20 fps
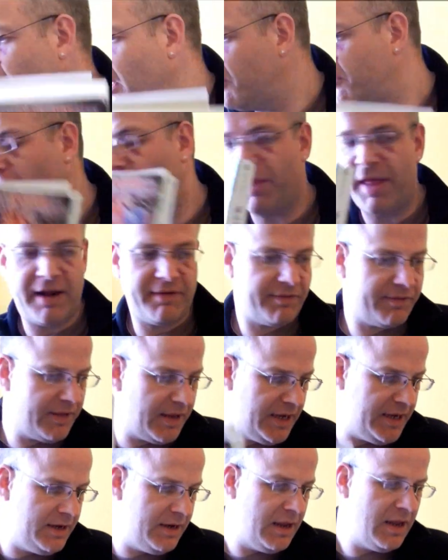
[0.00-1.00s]
So that's
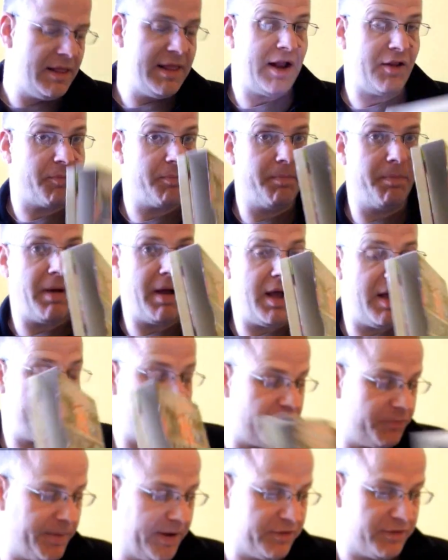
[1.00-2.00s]
part of
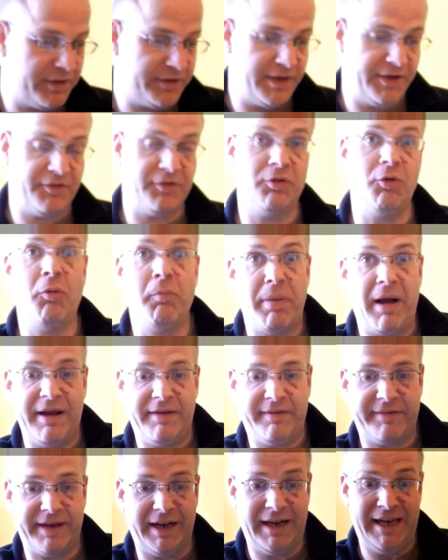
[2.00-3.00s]
the special edition, or
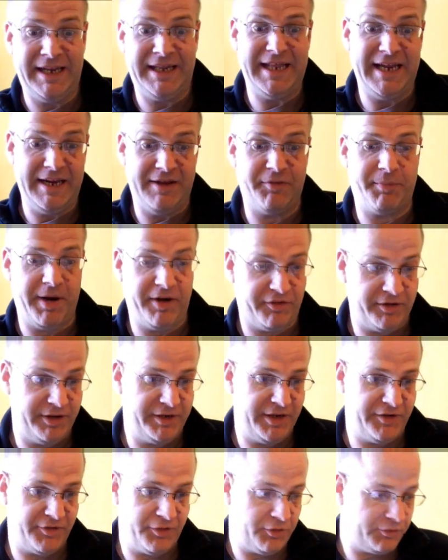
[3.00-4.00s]
basically the special
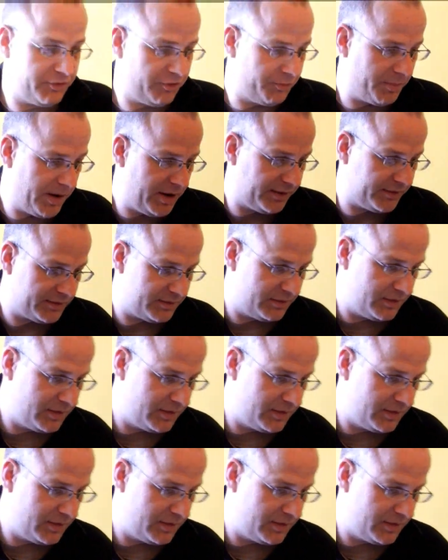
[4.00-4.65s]
edition, I suspect,